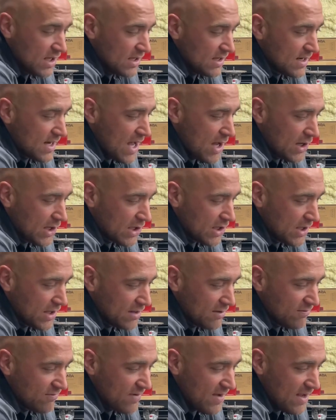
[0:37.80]
Now, to
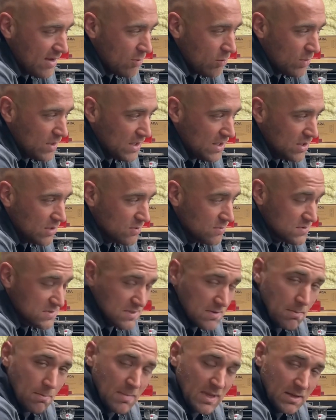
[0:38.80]
clarify, we
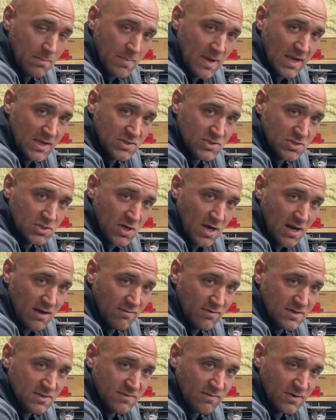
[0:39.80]
use mid-bass
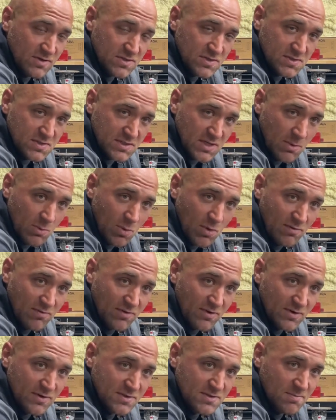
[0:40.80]
drivers versus
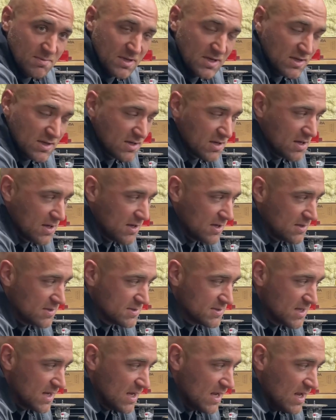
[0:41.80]
subwoofers
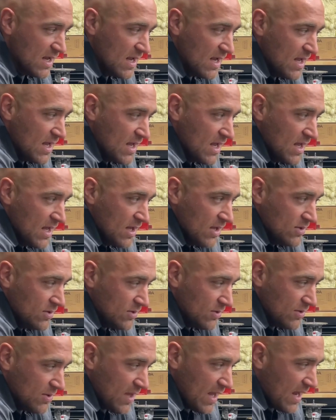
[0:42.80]
because
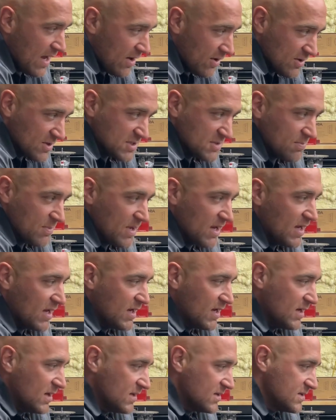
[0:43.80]
due to the
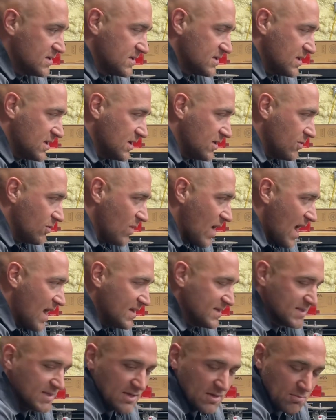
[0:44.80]
airspace, the
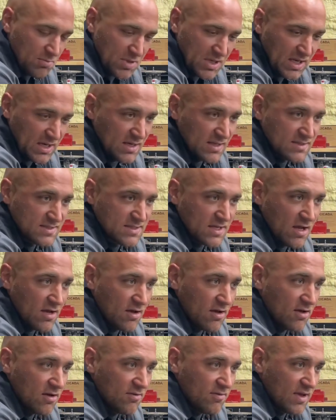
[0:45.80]
rise in impedance
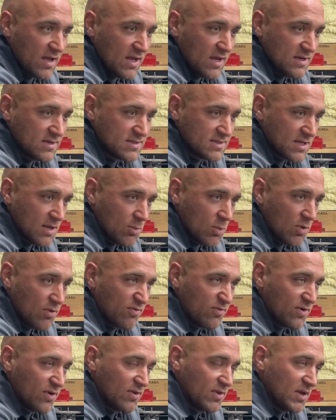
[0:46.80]
of a
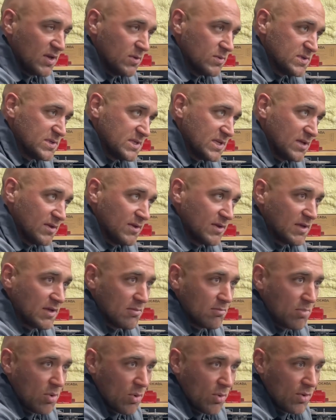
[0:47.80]
subwoofer, and then you sealing
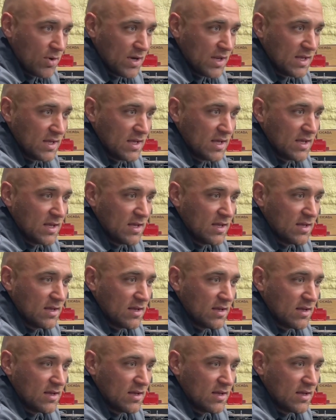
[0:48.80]
and porting it,